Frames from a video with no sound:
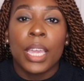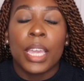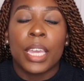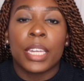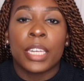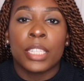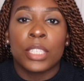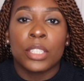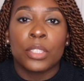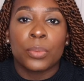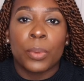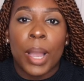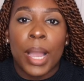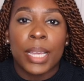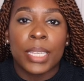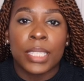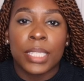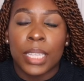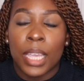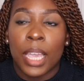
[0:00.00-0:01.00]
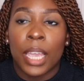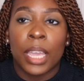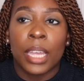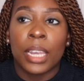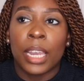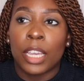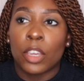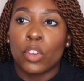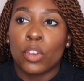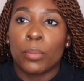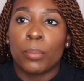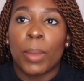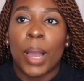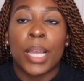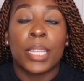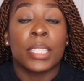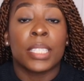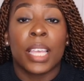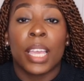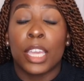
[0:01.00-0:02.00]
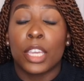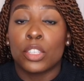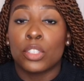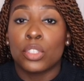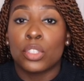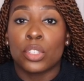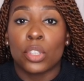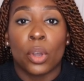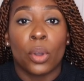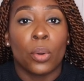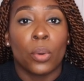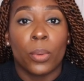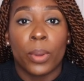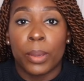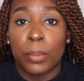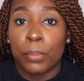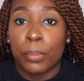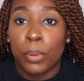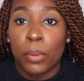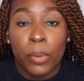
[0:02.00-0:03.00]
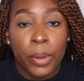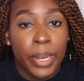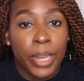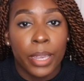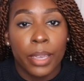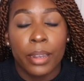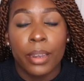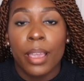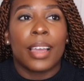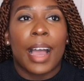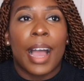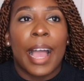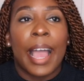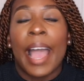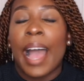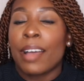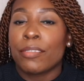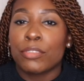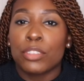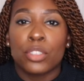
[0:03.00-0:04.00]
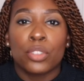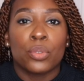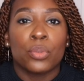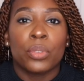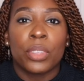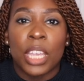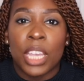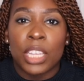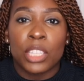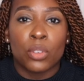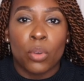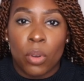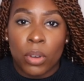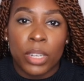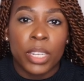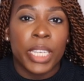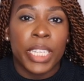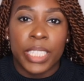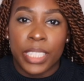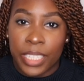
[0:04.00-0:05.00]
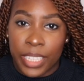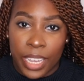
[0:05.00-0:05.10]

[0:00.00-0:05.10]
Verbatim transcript: And this is why I say like your mindset is so important. I have to do things on a